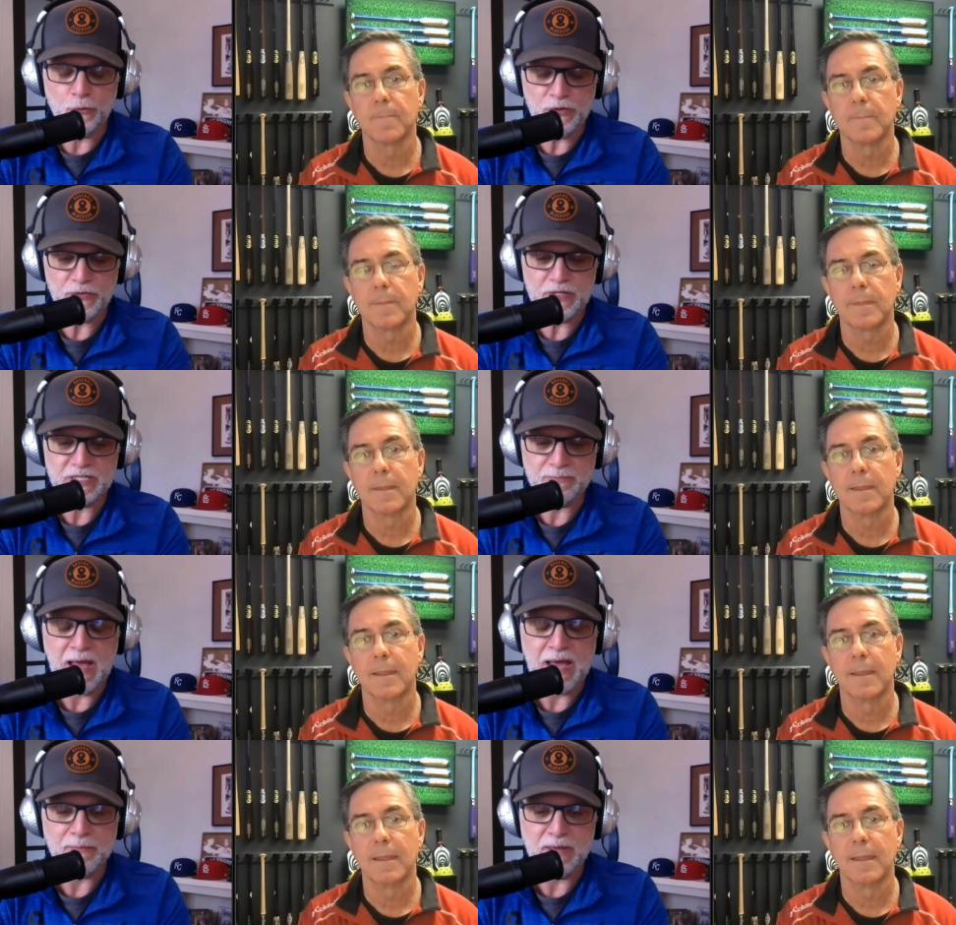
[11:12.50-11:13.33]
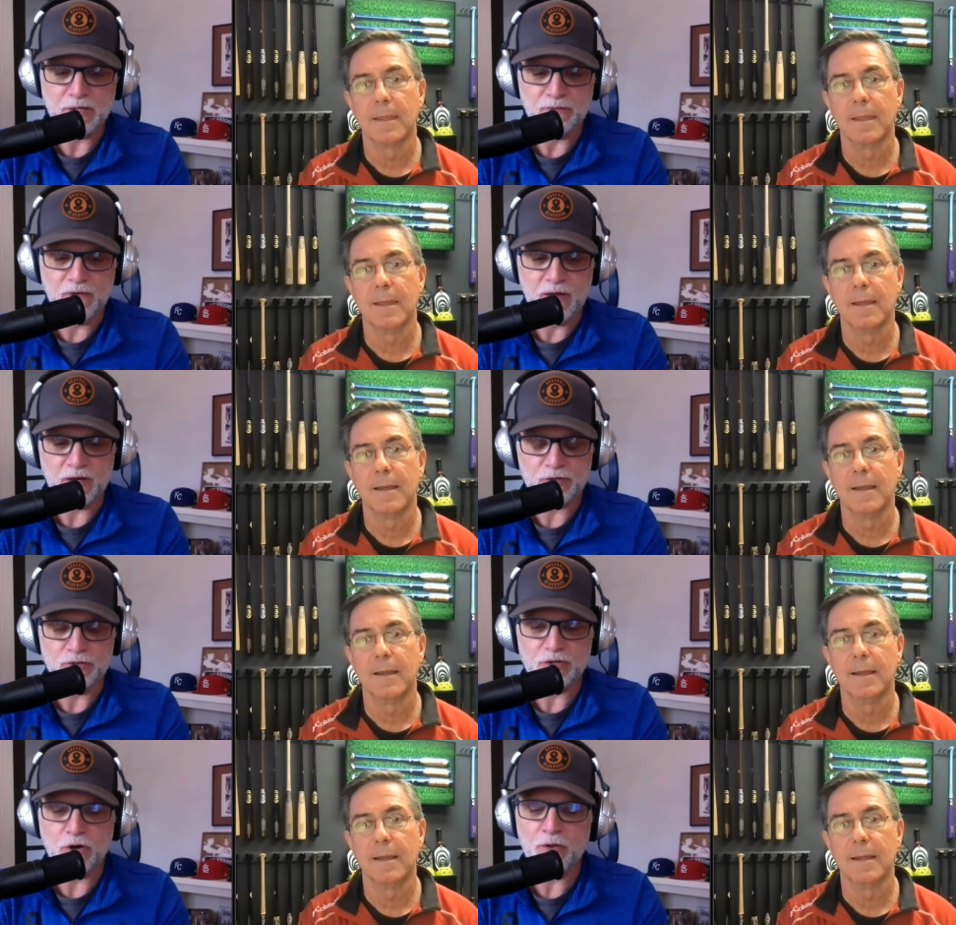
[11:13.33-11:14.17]
Speaker 1: with these bat
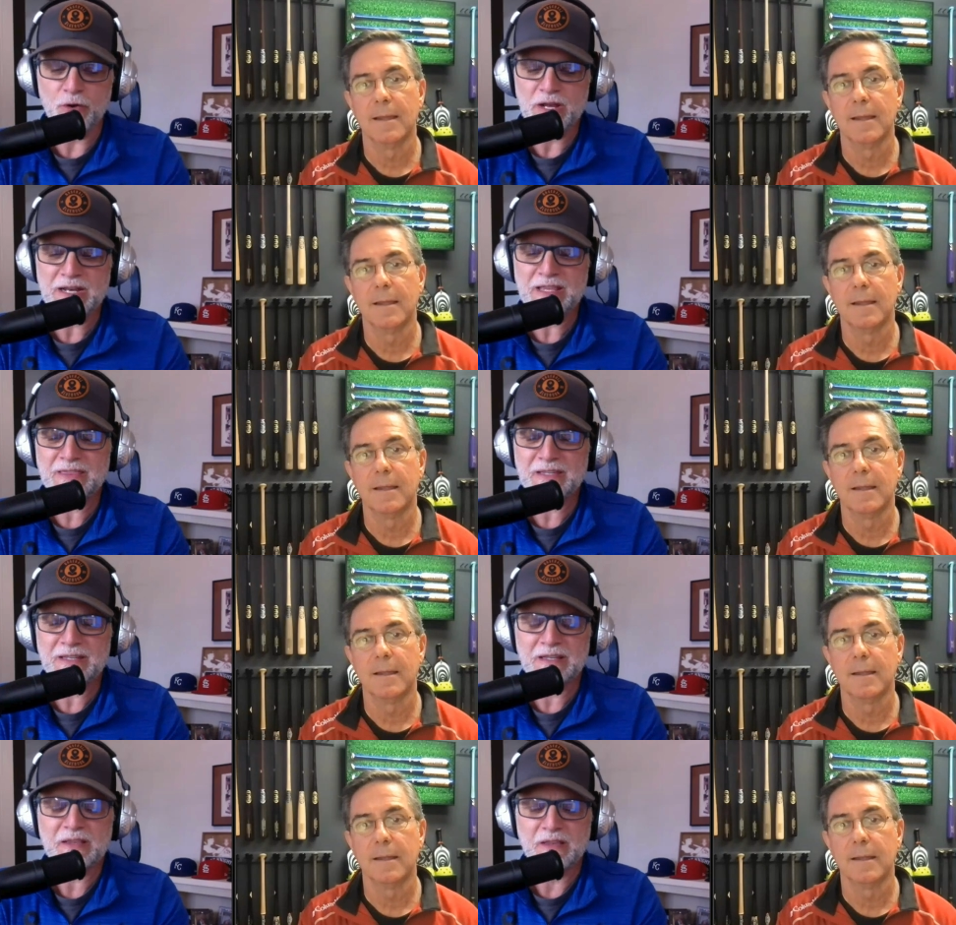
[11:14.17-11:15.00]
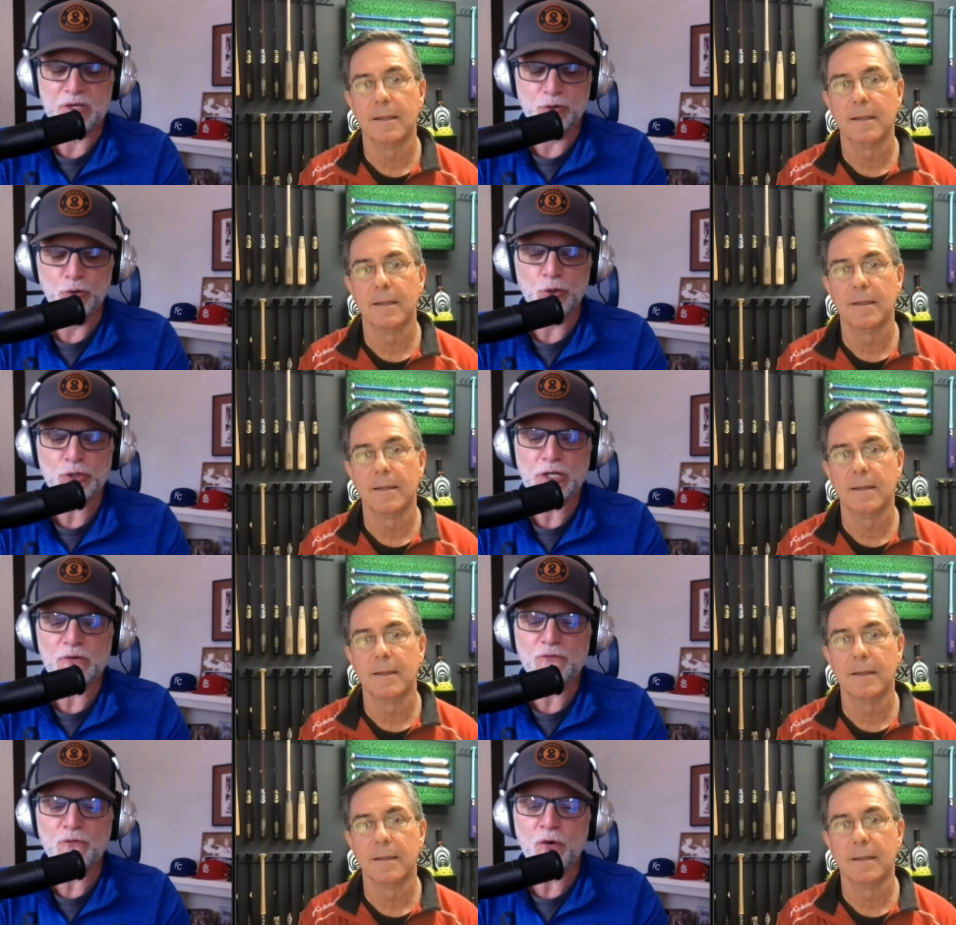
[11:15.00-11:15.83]
manufacturers? Are there anything that you're
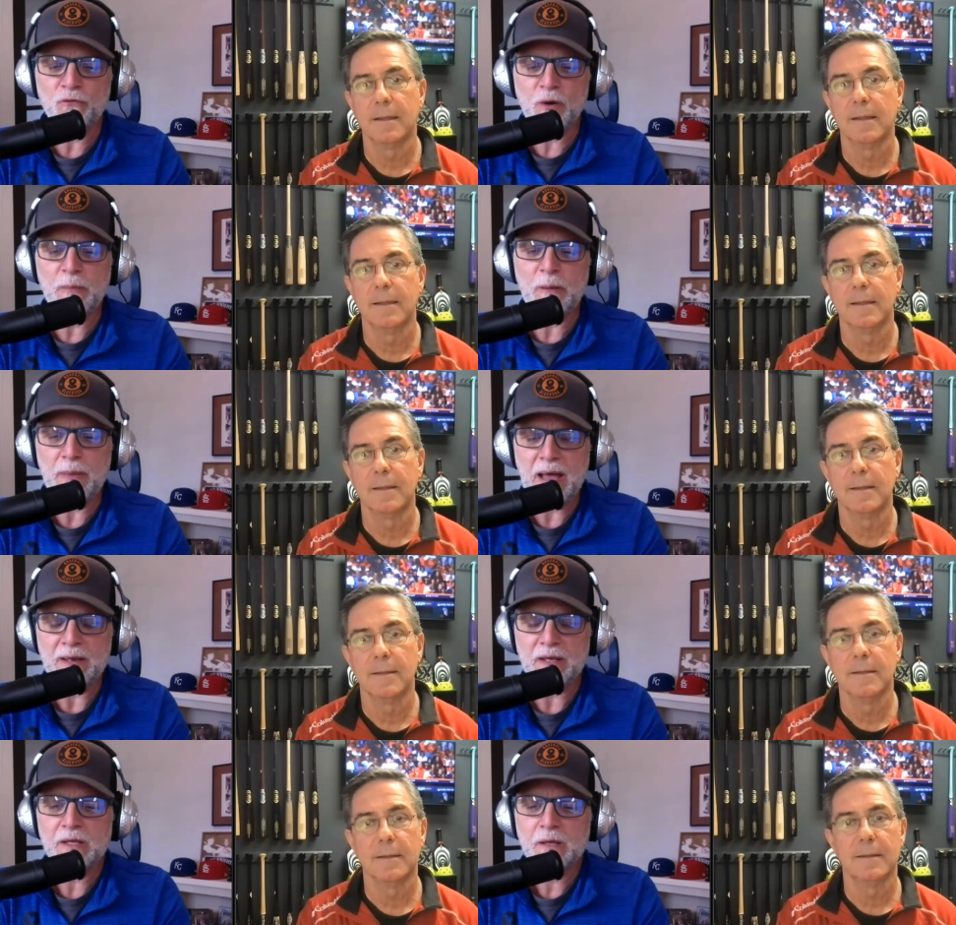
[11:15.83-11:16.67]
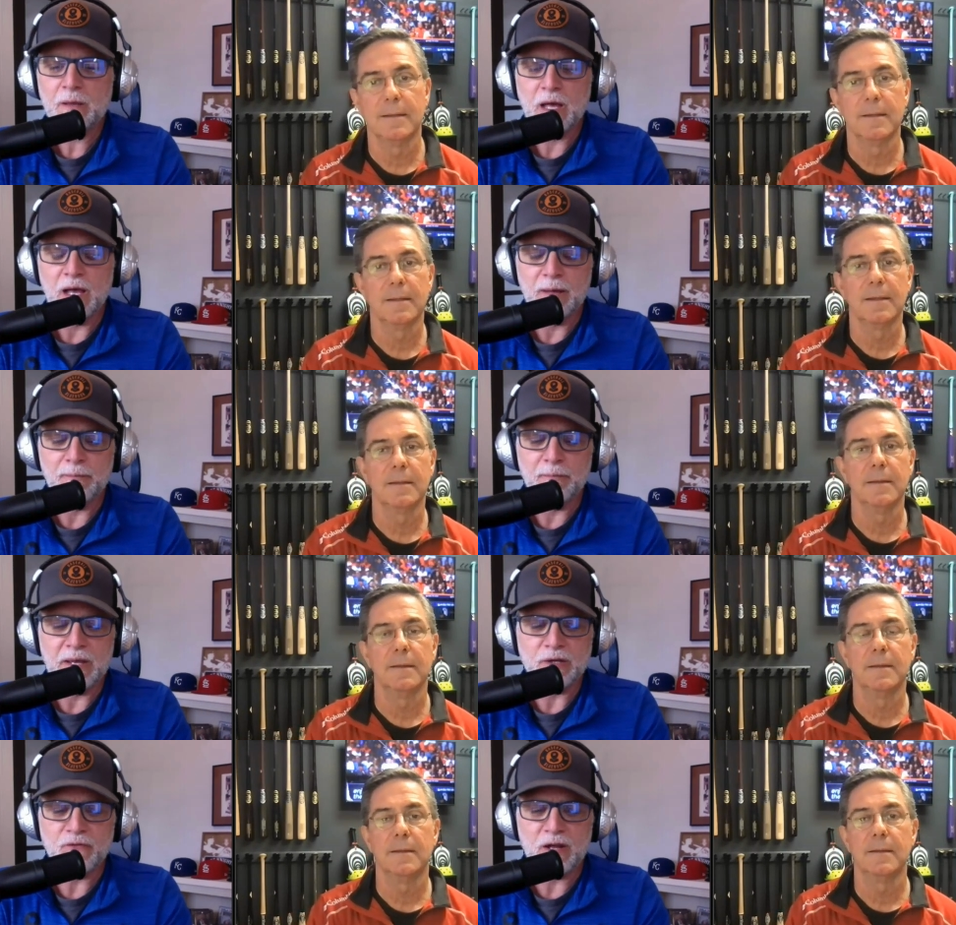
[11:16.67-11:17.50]
looking for from a bat um,
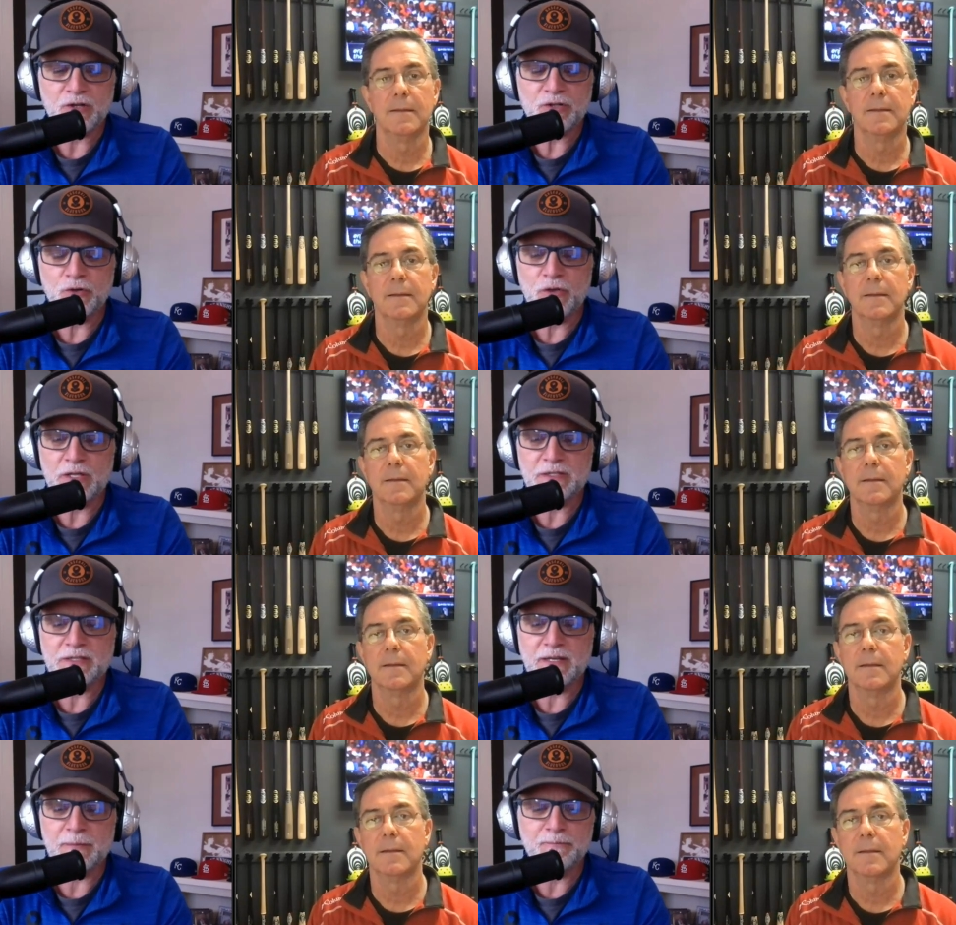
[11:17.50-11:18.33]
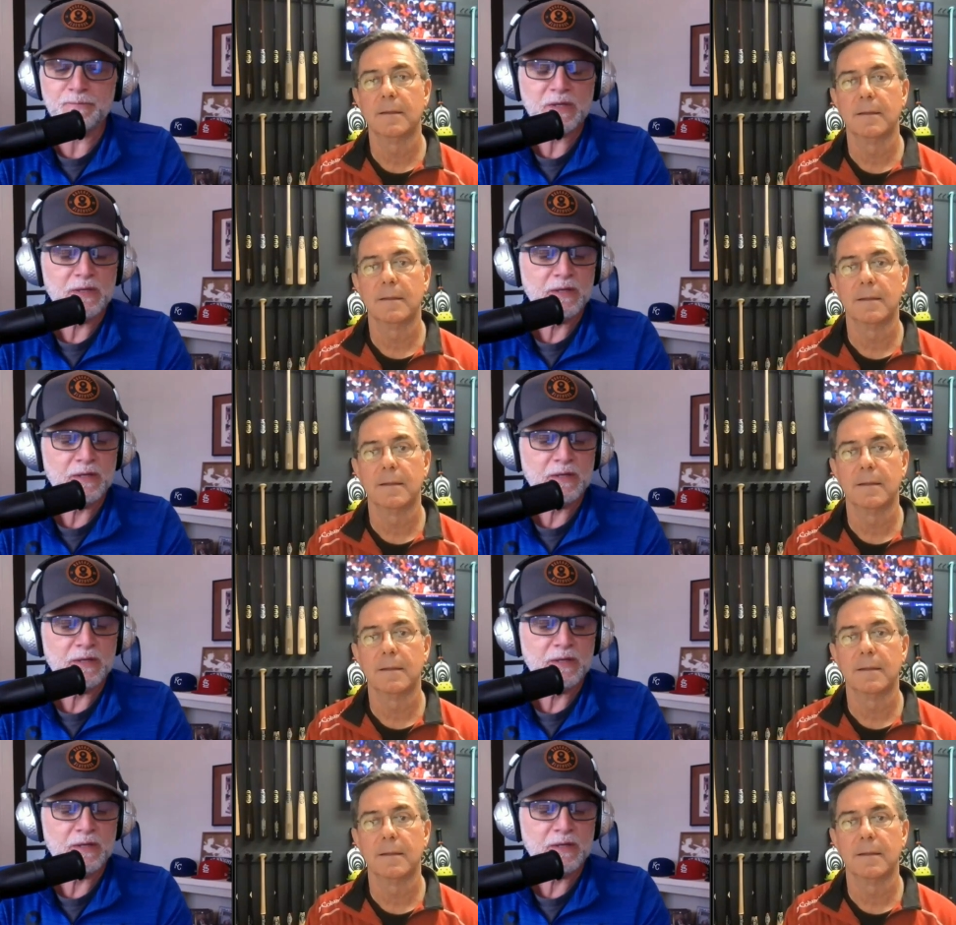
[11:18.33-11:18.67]
manufacturer that um,